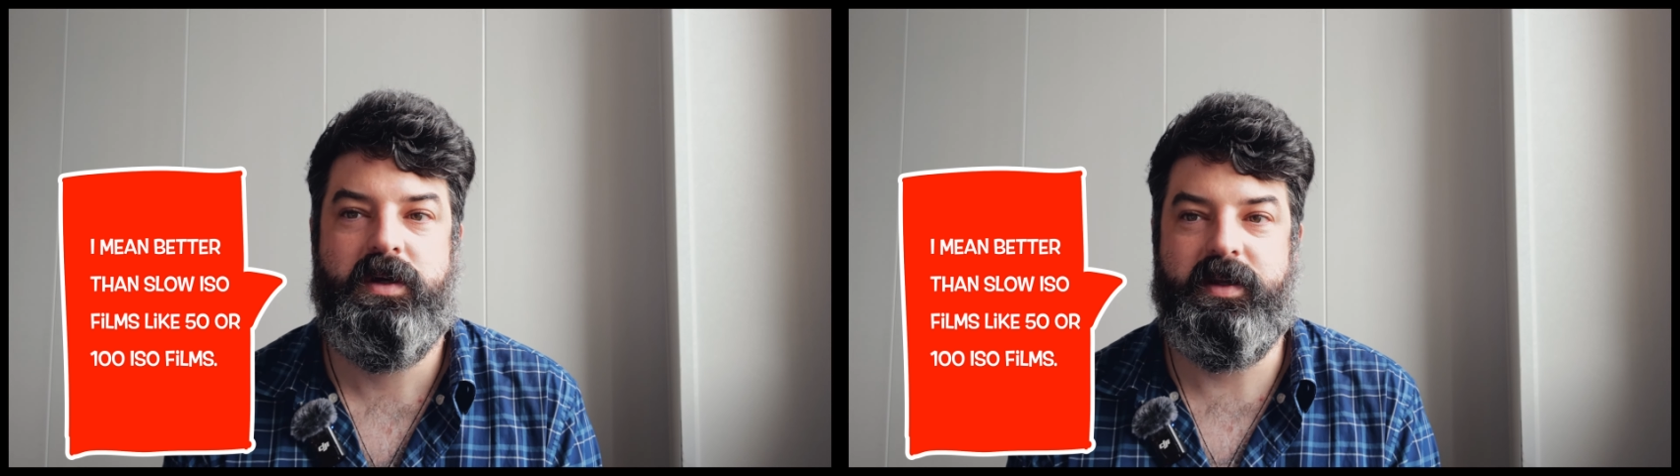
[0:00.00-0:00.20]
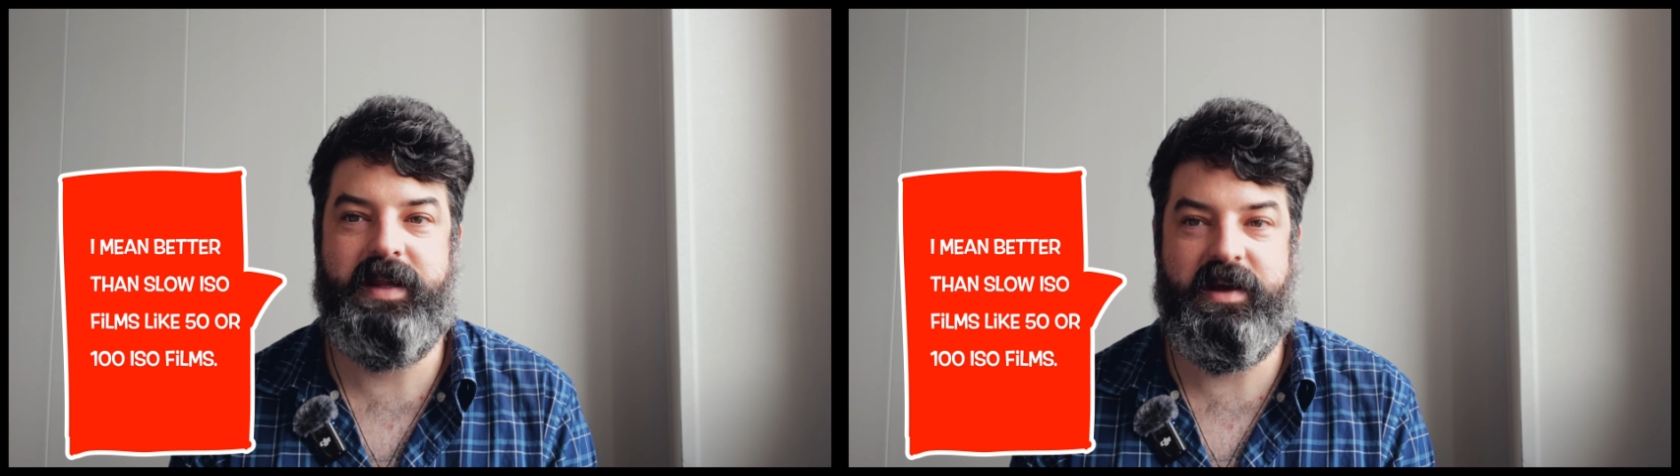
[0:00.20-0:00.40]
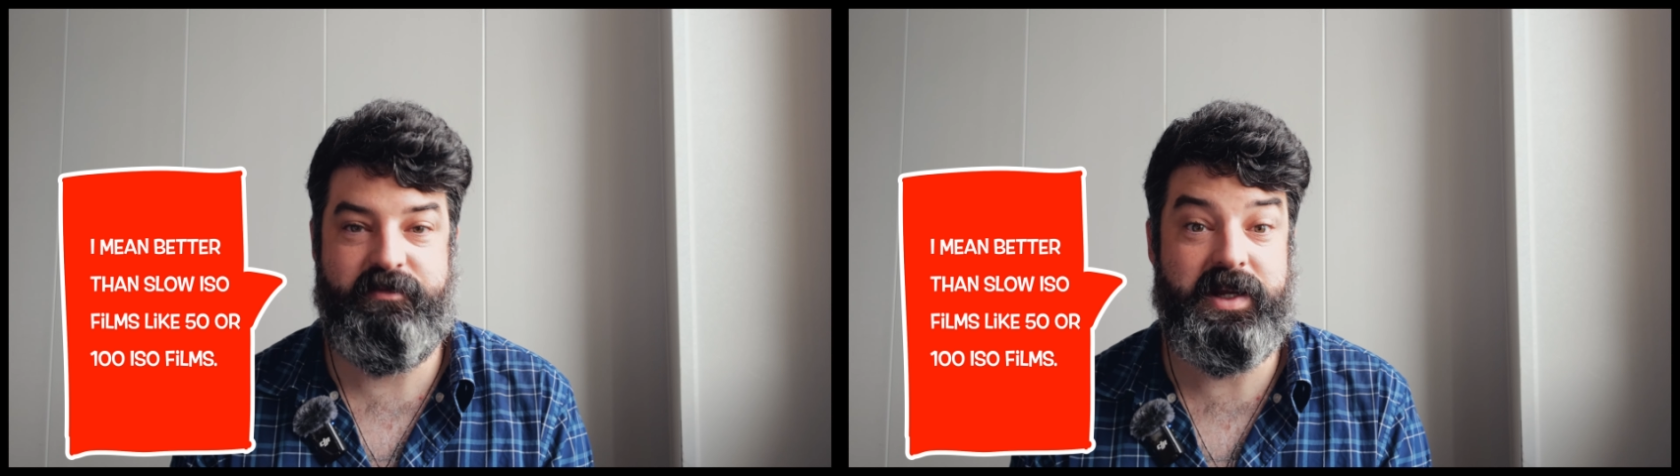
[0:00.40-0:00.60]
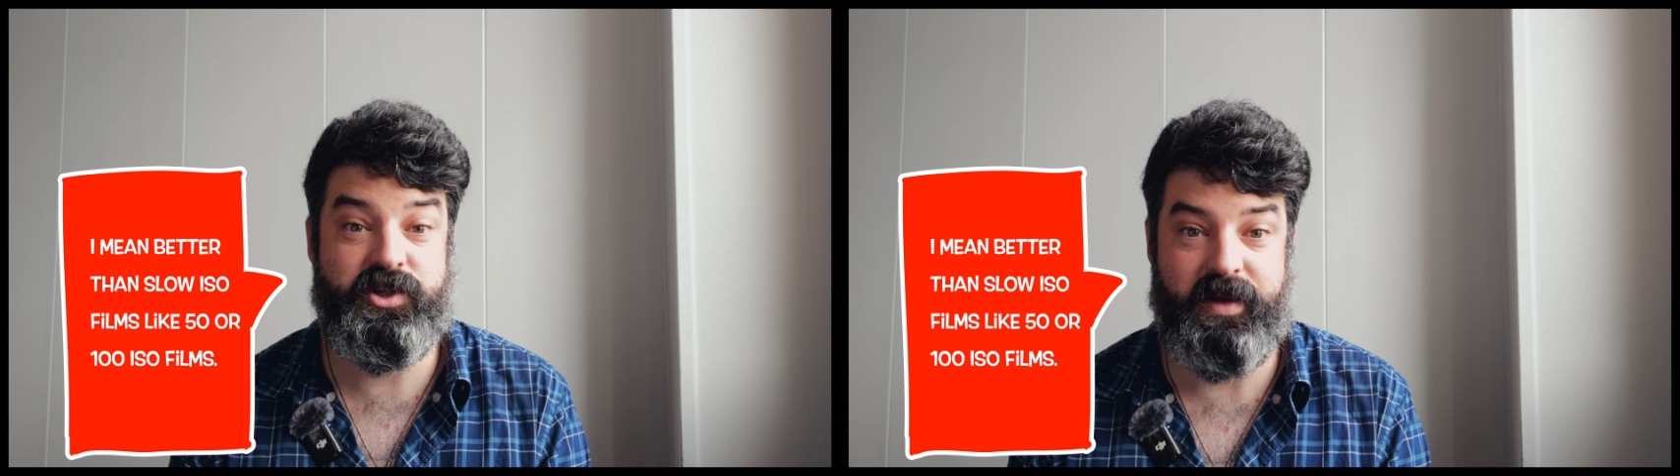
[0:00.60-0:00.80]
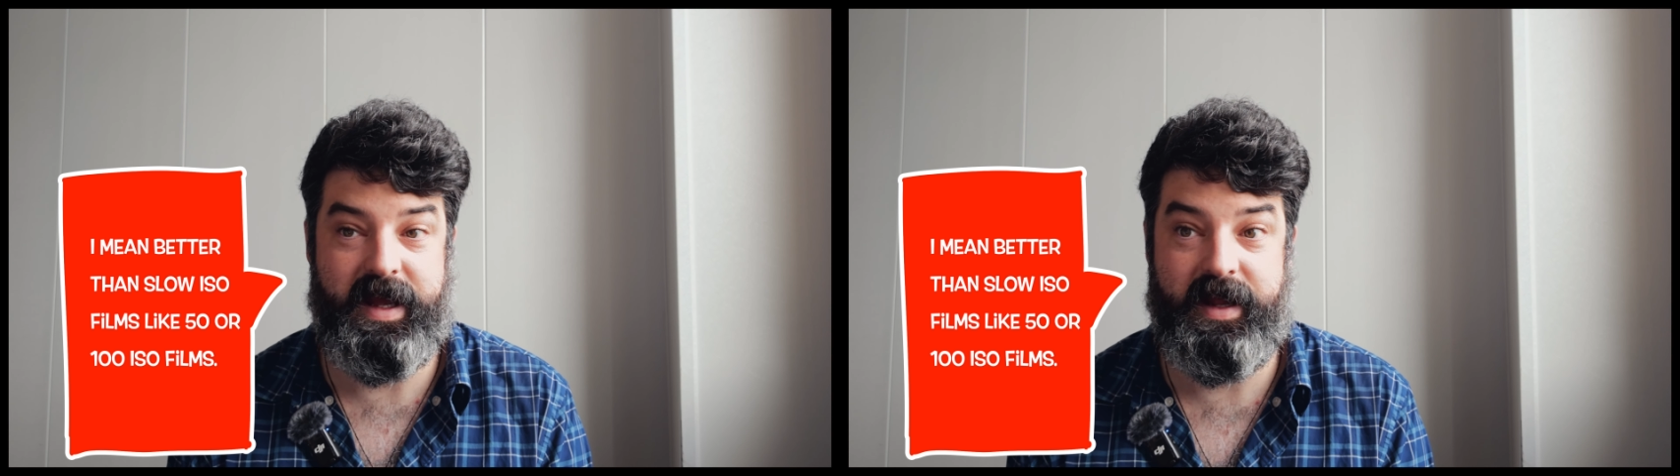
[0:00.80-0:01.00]
I didn't have much
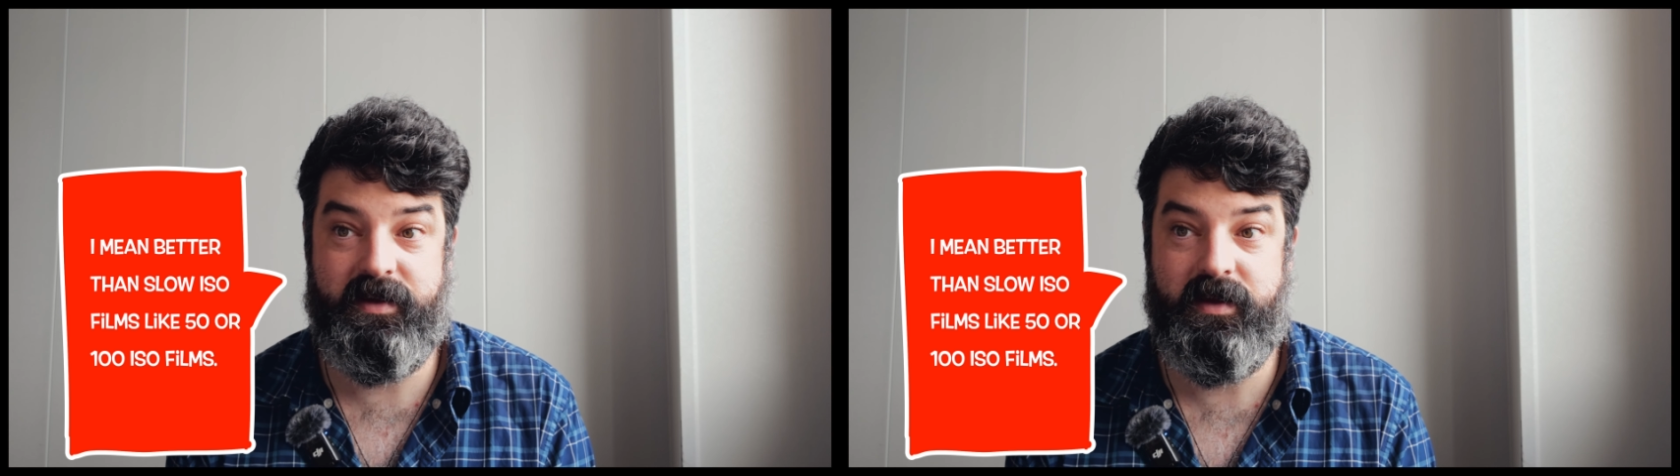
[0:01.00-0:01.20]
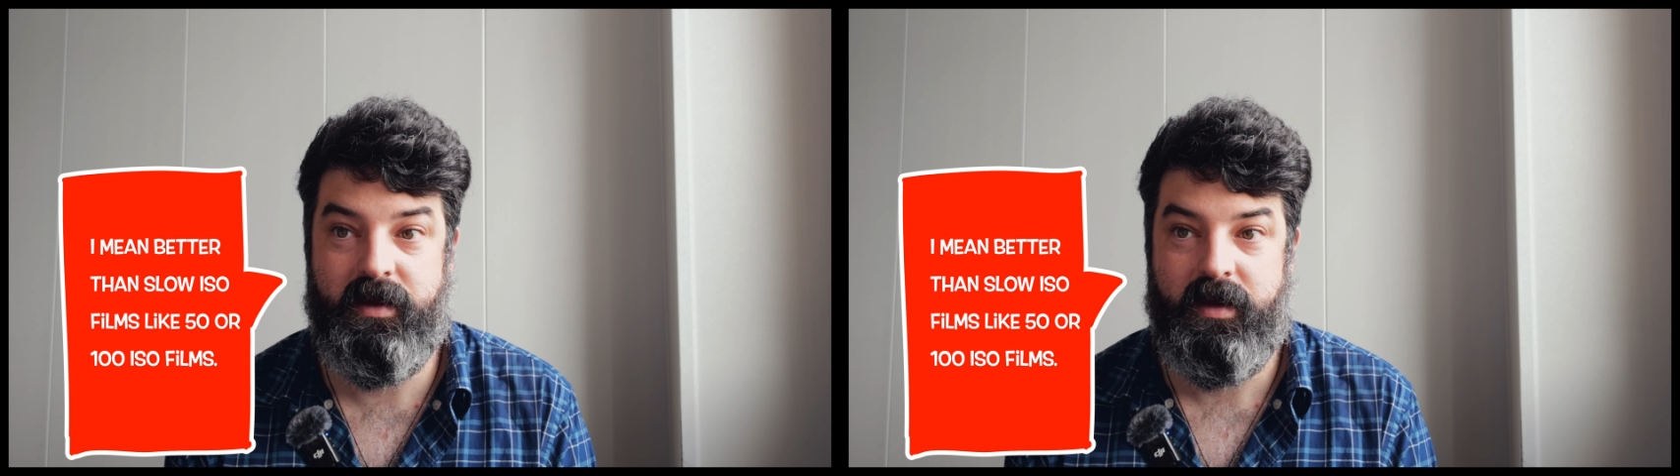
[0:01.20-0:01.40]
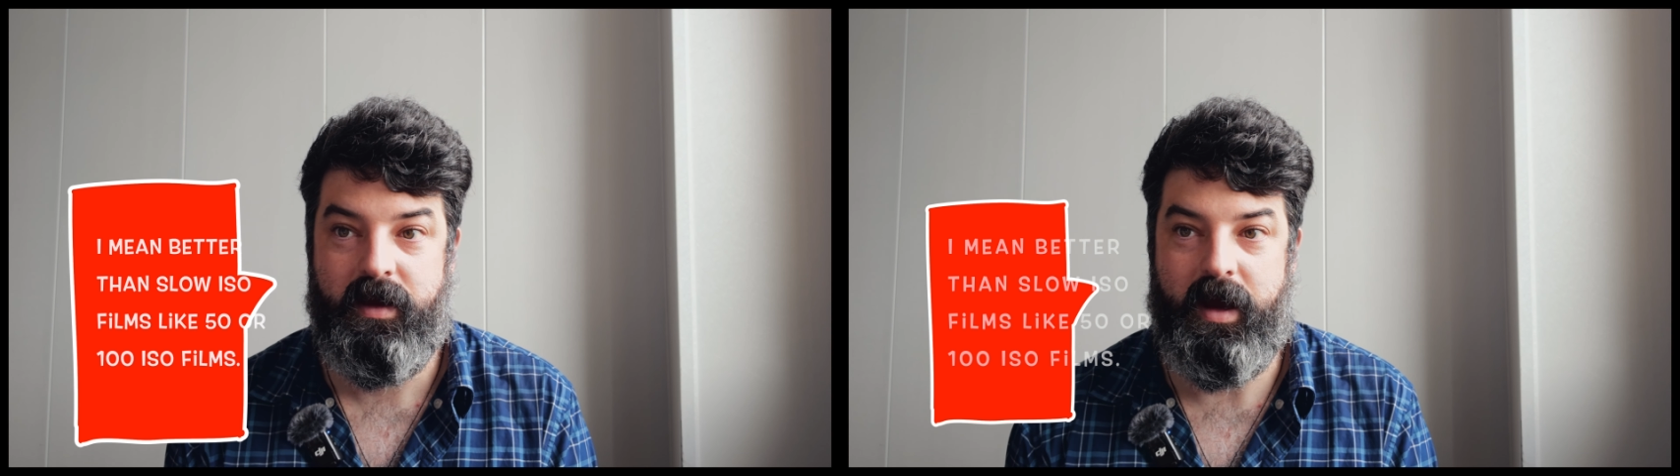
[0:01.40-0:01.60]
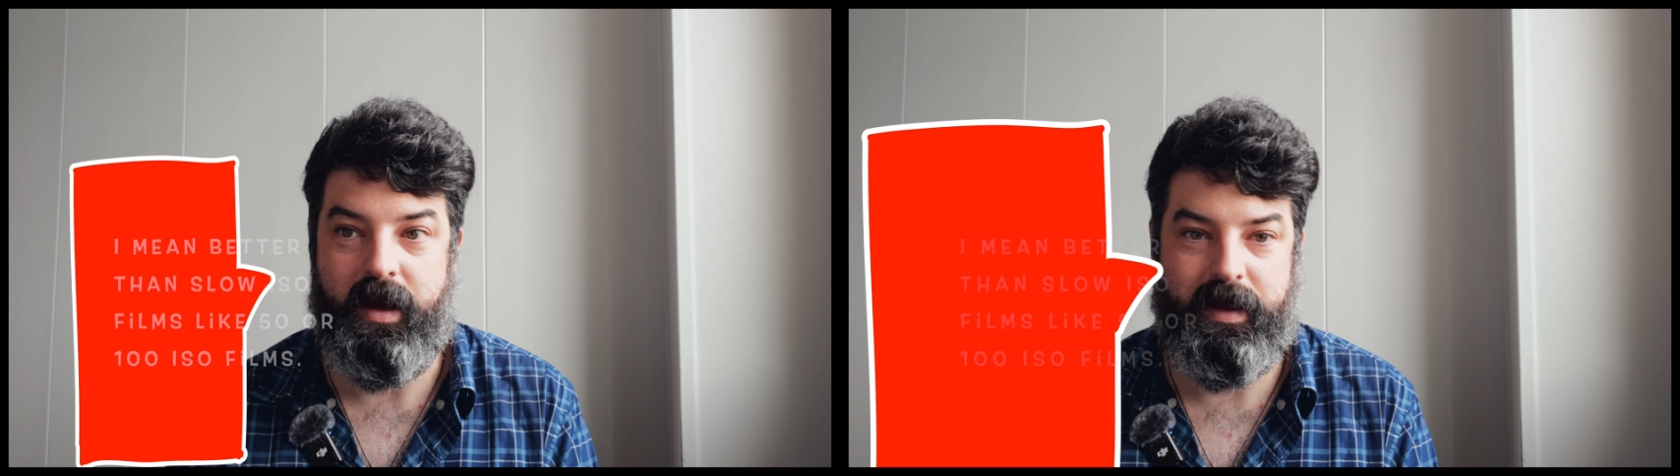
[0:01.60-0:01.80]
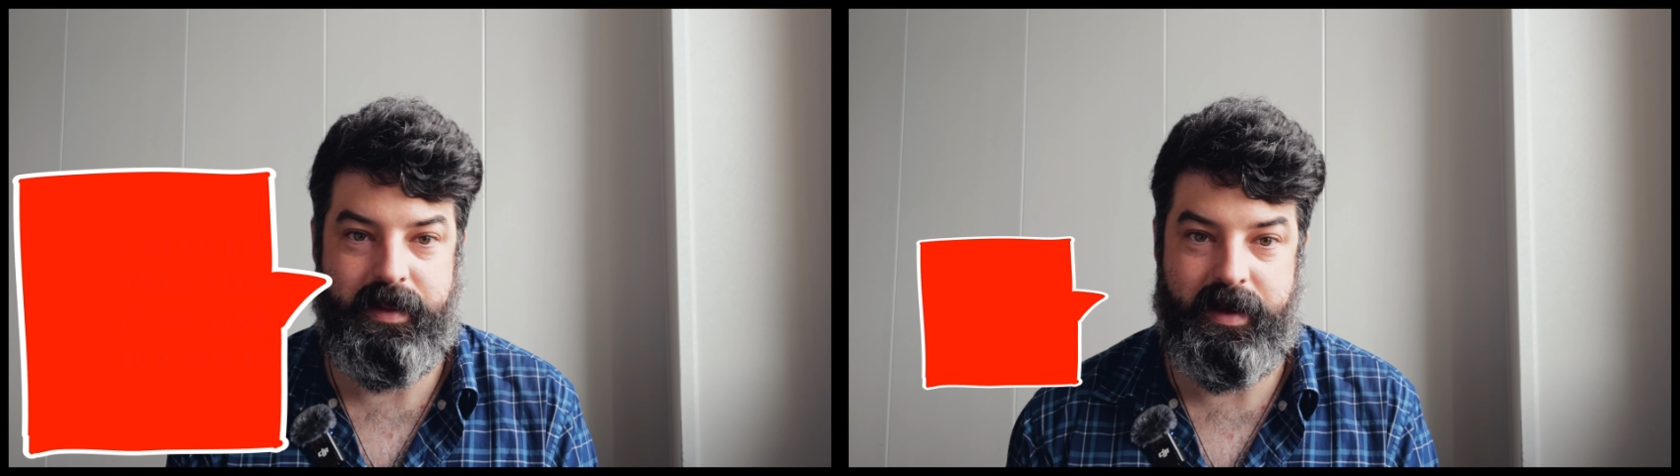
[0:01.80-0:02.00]
on hand
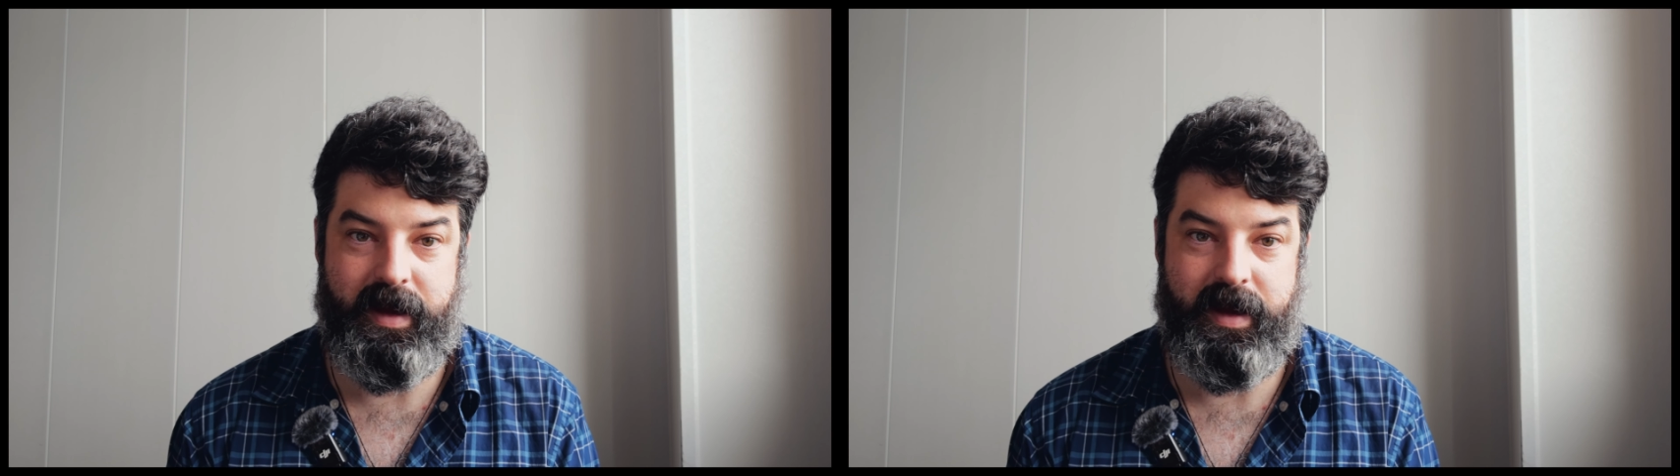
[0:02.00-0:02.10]
that